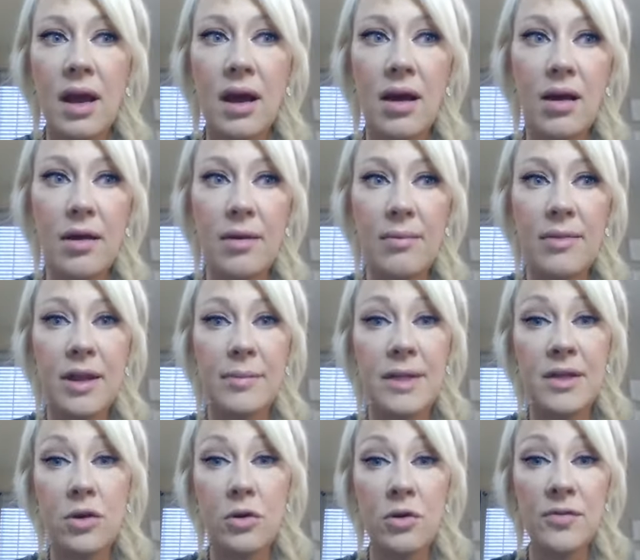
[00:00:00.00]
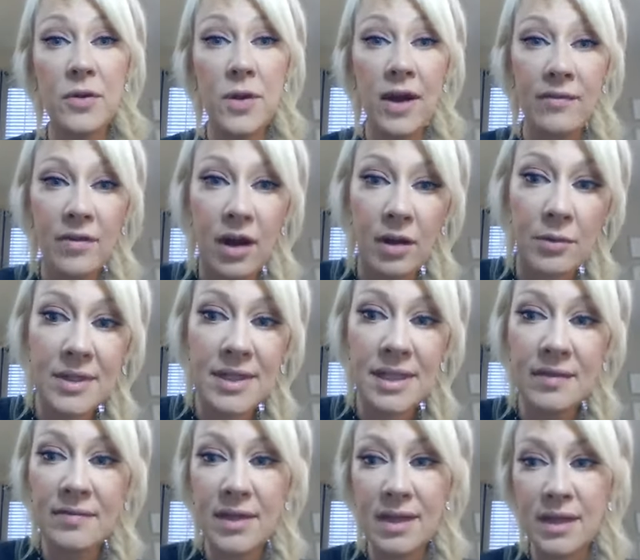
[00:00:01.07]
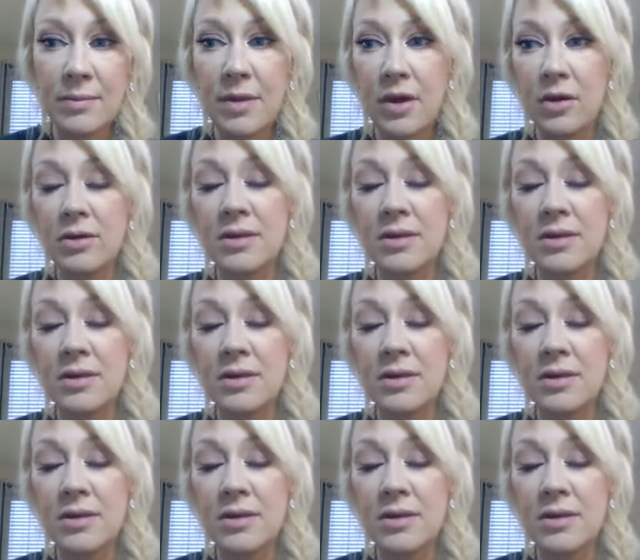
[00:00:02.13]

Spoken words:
let me know if you have not received the email,